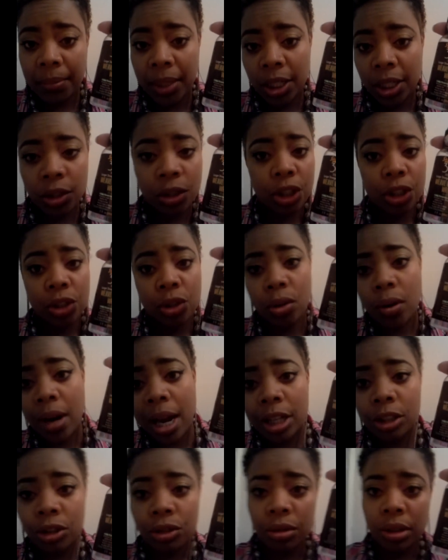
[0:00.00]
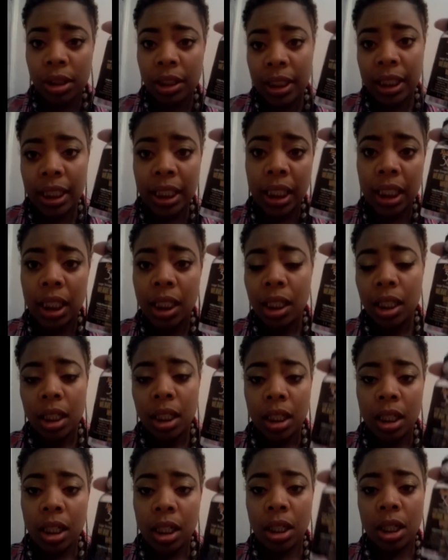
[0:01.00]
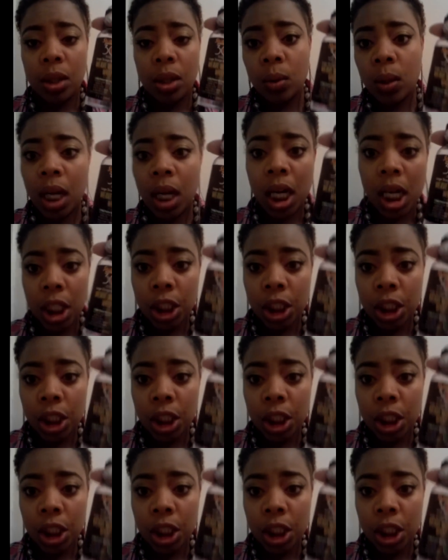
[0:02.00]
you just gradually, you know, cut your